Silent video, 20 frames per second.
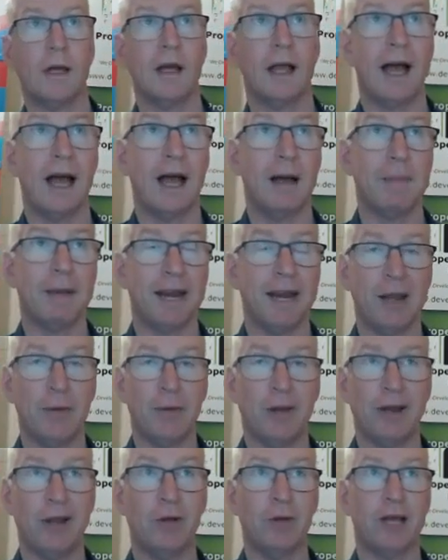But
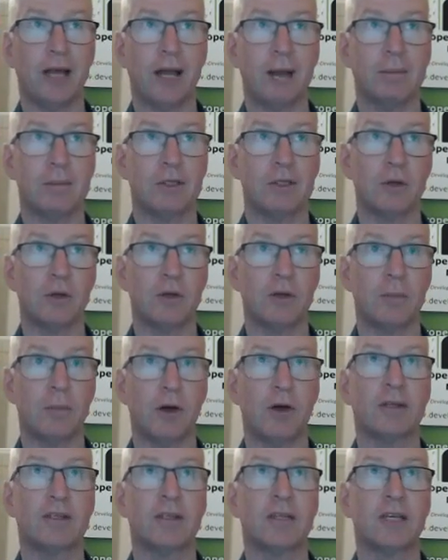anyone who comes to the
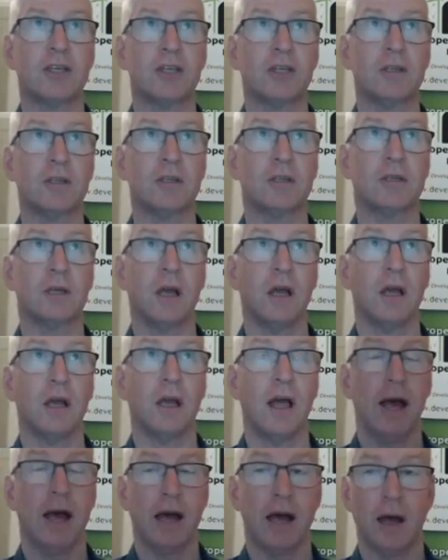bonus sessions
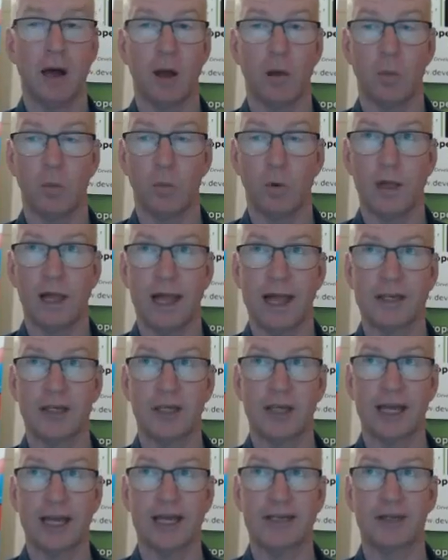will
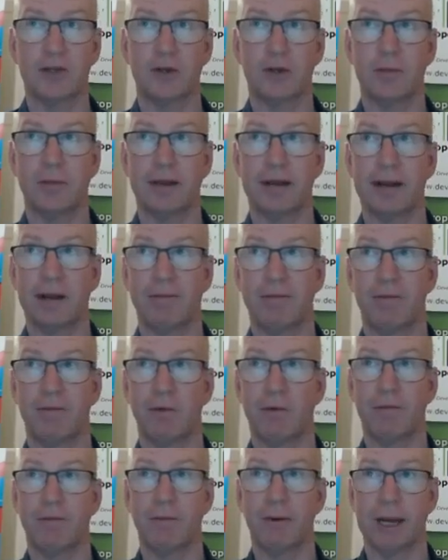actually get to the meetup
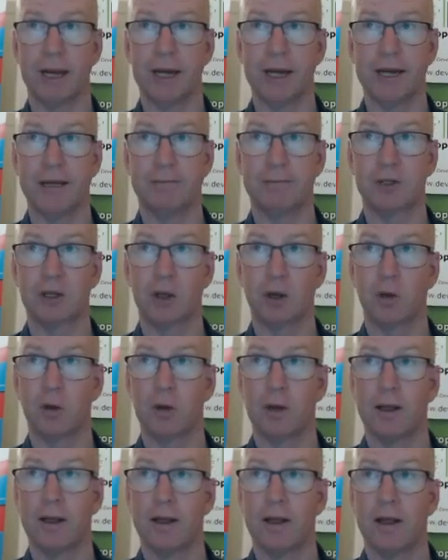for free. So
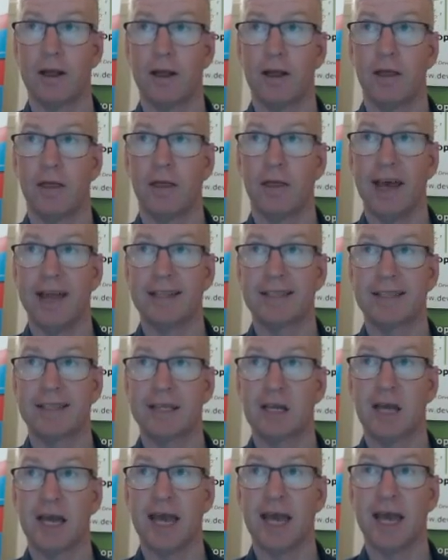that's
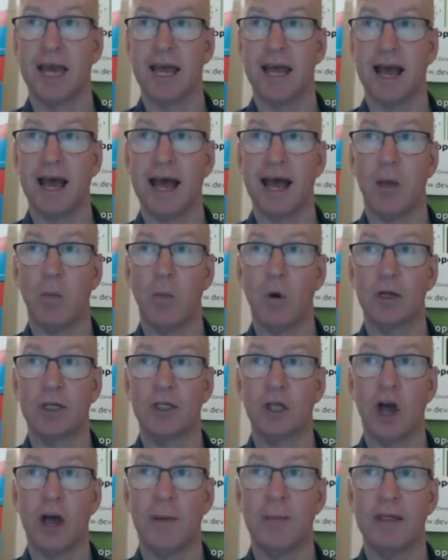what
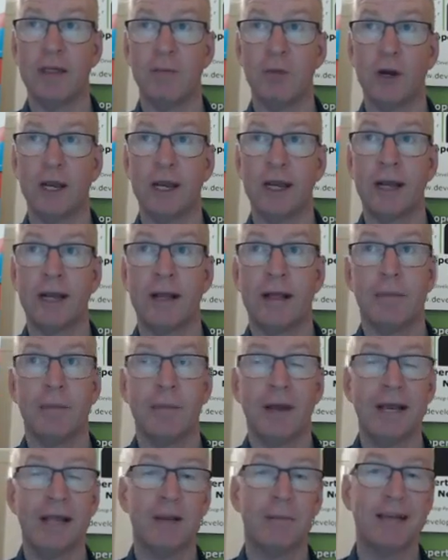time in the morning.
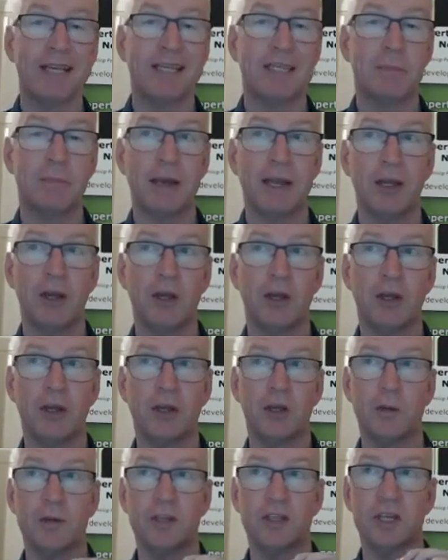Peter, the best bet you can
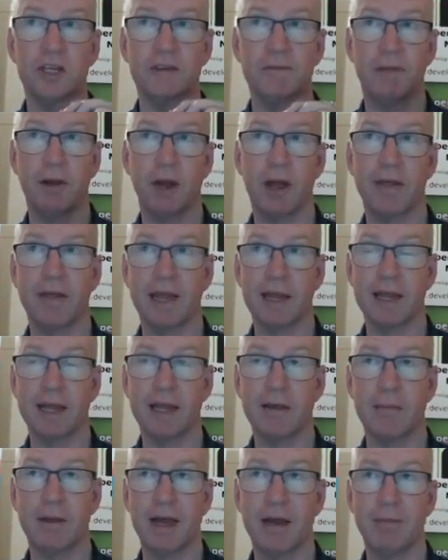do is just follow that
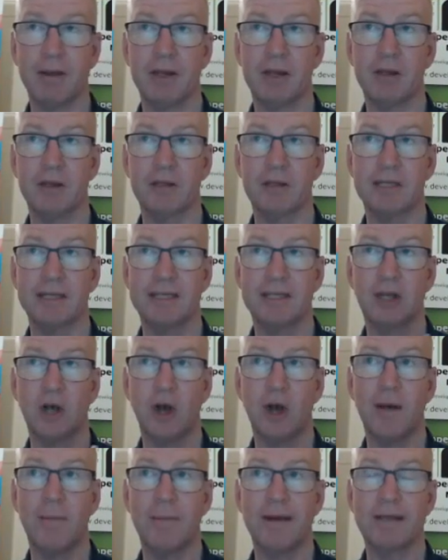link, mate, because the
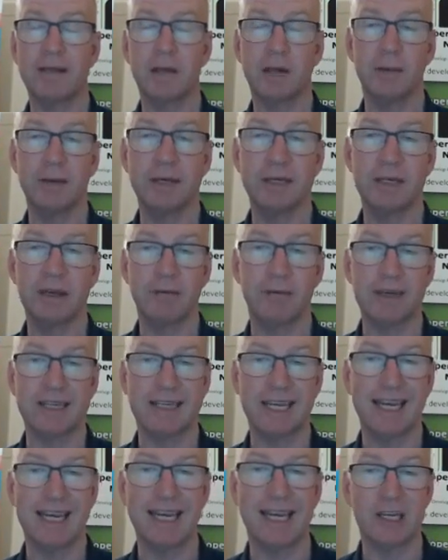time is going to be different
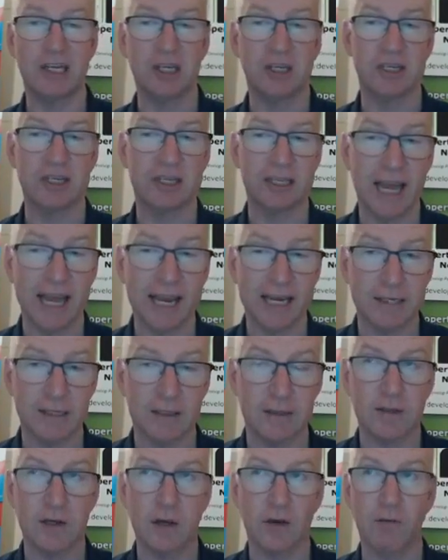in each state.
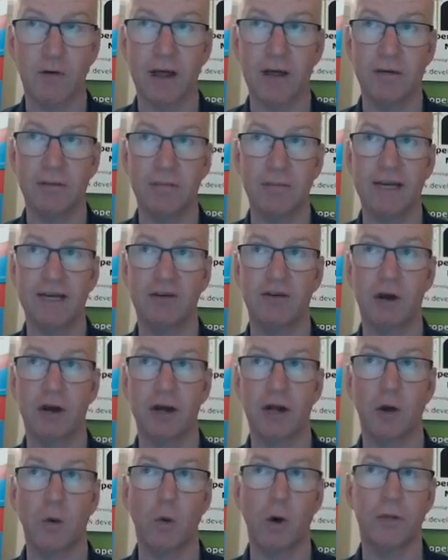So rather than me trying
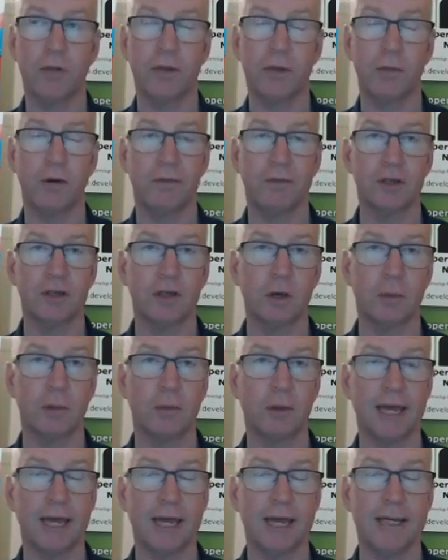to quote them off the top of
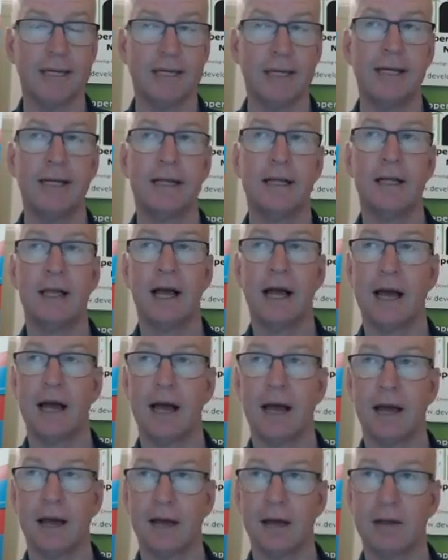my head,
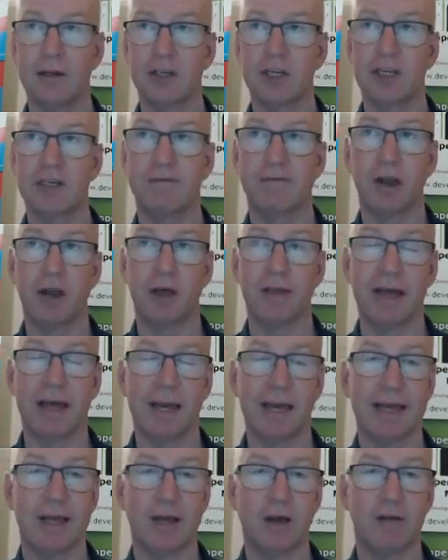just follow that
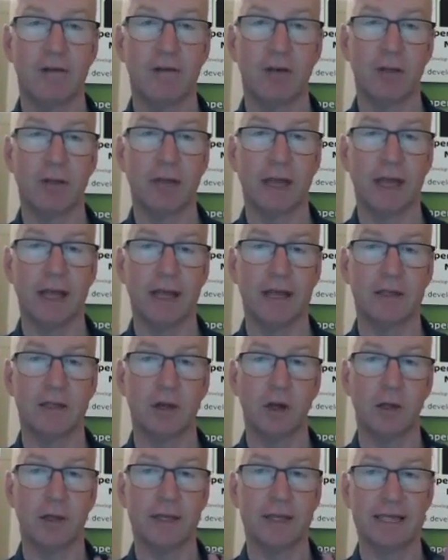link I've got there. It's
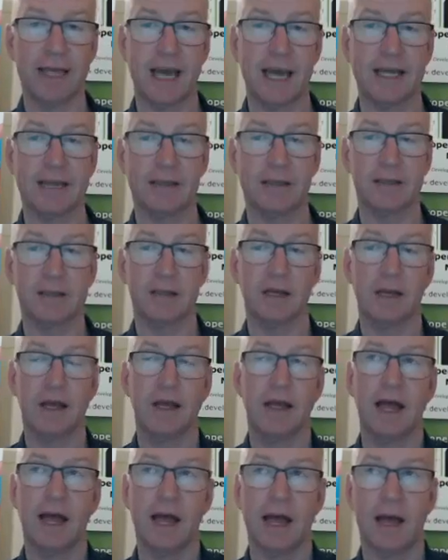got the dates,
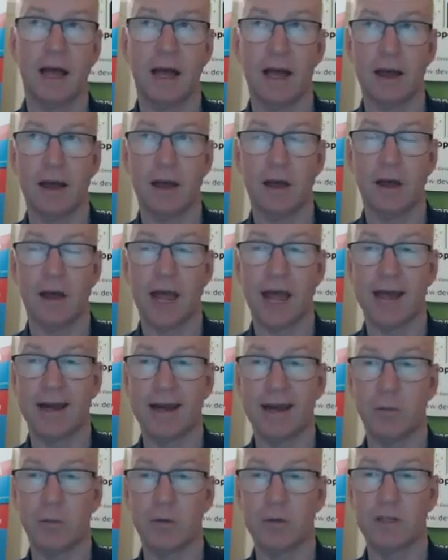and
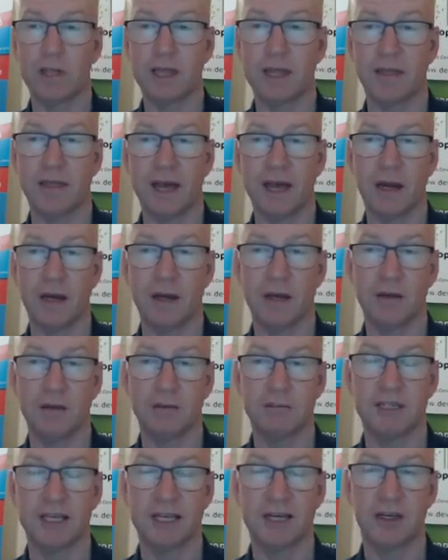it will then
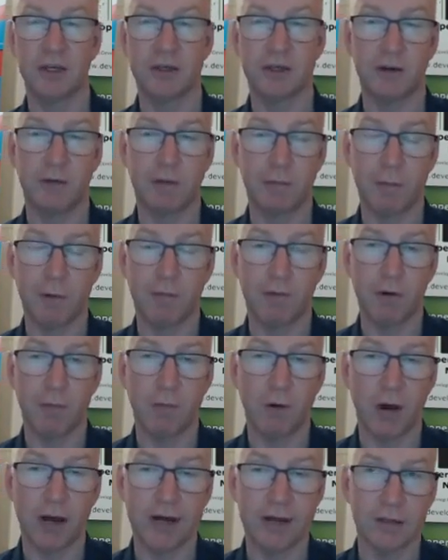send you some
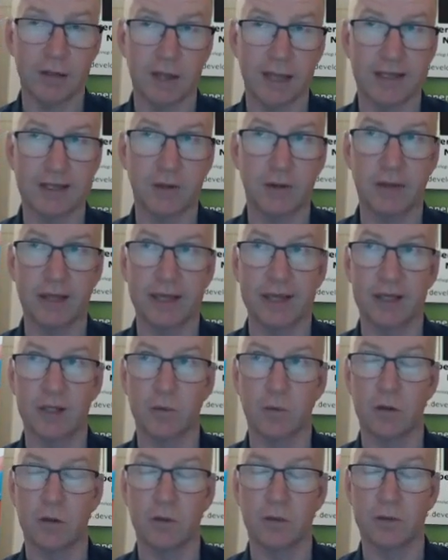reminders and that sort of thing as
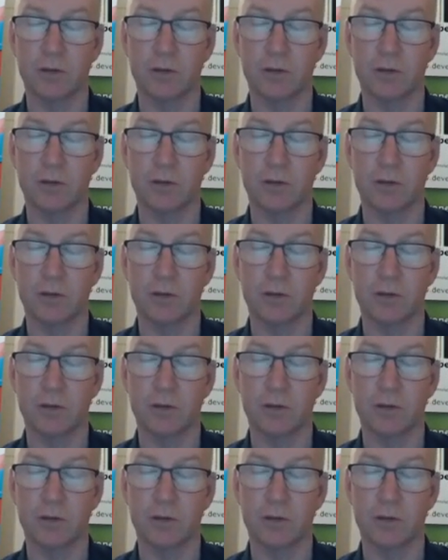well.